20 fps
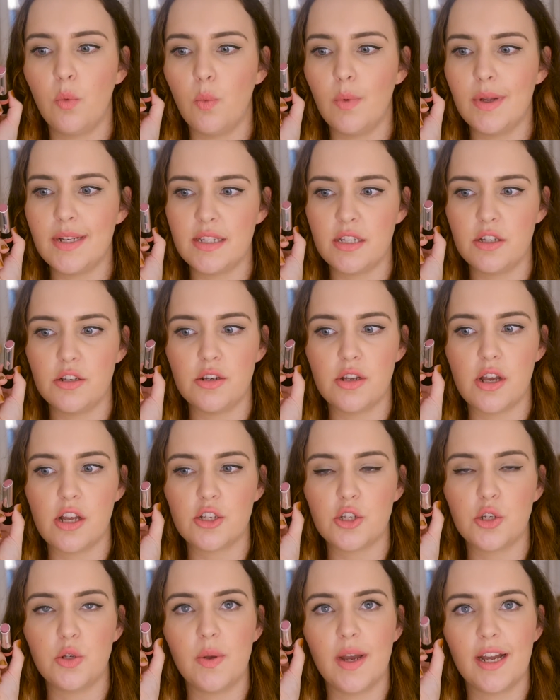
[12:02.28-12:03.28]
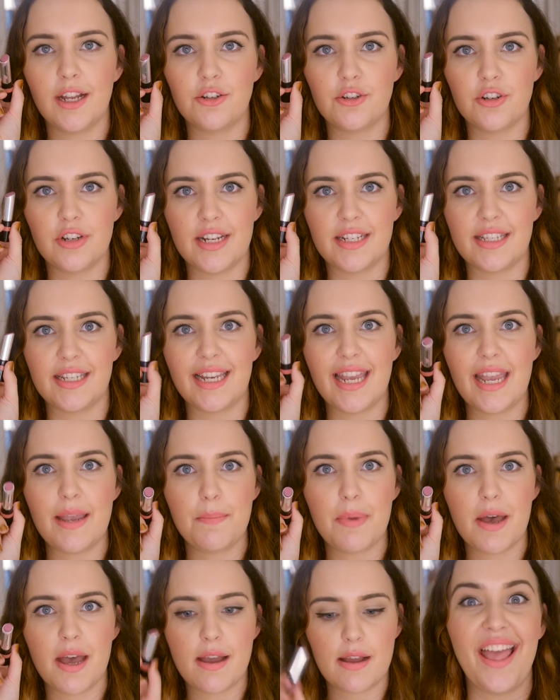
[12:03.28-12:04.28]
One's in 200 It's a
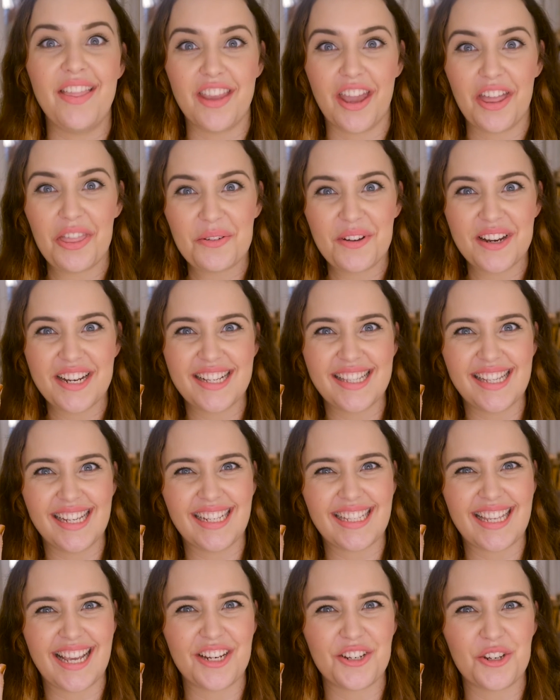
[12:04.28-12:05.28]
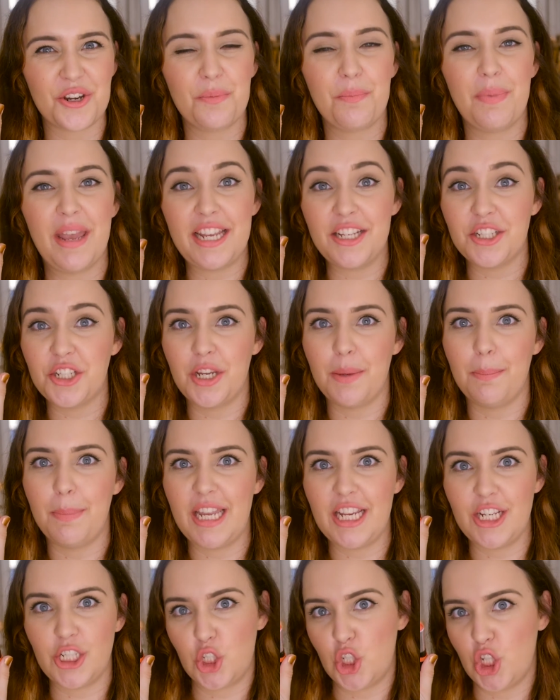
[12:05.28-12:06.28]
Keeper, and the other one is 600 Peachy
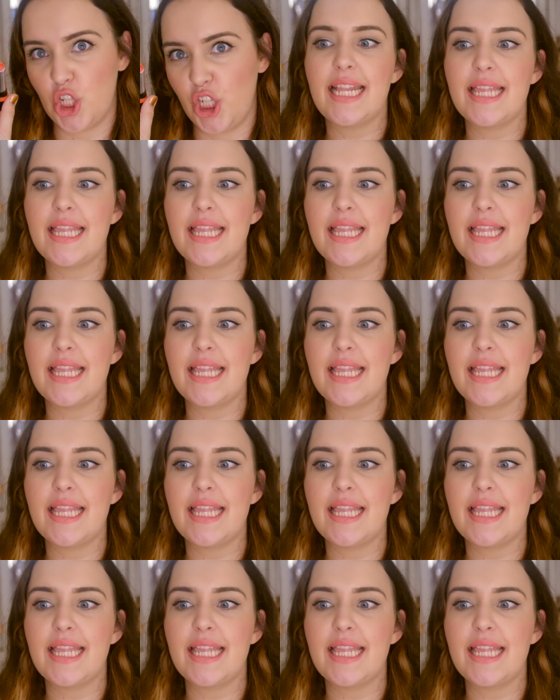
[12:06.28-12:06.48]
Beachy.